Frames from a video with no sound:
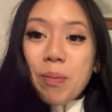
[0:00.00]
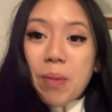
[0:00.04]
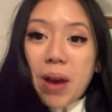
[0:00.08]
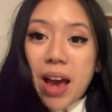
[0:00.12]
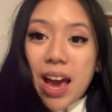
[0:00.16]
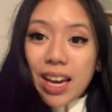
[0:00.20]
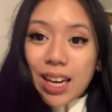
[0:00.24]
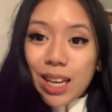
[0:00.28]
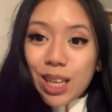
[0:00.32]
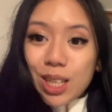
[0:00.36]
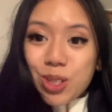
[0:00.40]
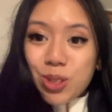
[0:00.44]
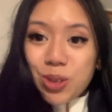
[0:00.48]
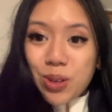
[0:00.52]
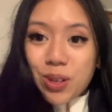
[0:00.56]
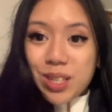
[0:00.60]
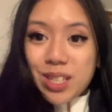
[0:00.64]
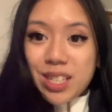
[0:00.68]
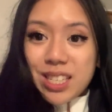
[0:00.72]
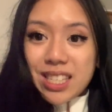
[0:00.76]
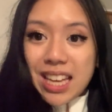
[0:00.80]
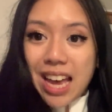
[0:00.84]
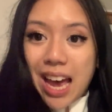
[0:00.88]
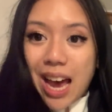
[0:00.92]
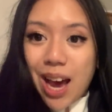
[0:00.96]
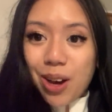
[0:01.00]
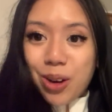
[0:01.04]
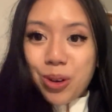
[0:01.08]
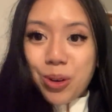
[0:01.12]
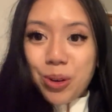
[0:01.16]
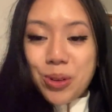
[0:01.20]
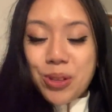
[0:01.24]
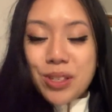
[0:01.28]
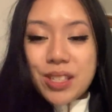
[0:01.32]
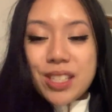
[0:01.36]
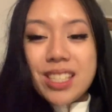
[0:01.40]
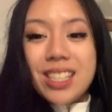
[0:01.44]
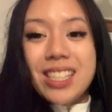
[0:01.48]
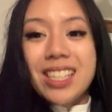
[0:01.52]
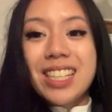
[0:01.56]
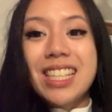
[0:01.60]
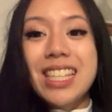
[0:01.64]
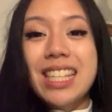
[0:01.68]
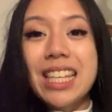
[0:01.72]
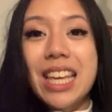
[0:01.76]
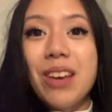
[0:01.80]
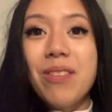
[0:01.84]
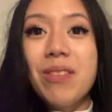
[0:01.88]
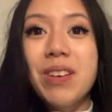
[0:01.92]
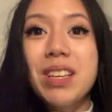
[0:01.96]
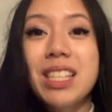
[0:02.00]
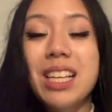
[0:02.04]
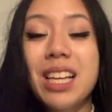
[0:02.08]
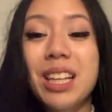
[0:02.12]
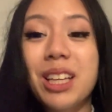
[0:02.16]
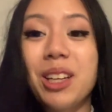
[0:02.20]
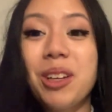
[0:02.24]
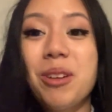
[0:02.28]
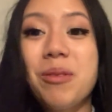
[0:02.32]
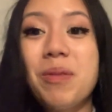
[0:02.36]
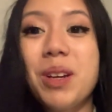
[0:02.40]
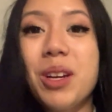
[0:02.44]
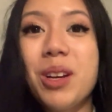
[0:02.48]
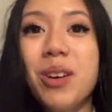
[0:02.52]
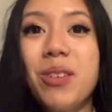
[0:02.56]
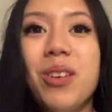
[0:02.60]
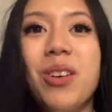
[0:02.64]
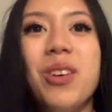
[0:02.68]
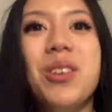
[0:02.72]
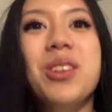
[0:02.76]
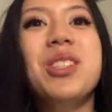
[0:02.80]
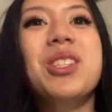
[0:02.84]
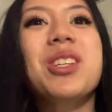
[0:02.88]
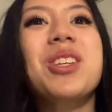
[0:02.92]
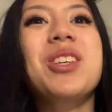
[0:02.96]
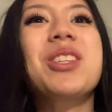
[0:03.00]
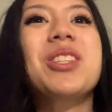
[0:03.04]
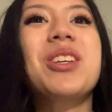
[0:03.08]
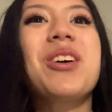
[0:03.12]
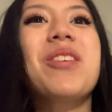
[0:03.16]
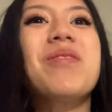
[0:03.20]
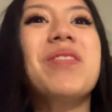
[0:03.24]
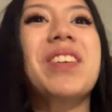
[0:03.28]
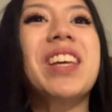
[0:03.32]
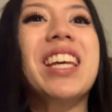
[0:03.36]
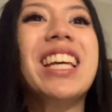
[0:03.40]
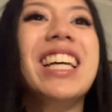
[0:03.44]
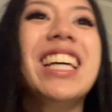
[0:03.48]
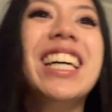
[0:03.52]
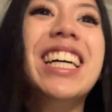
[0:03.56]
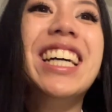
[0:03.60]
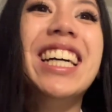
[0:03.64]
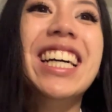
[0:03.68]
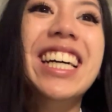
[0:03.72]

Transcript: back at Trisha's house. She just gave us a little bit, oh, it's on me.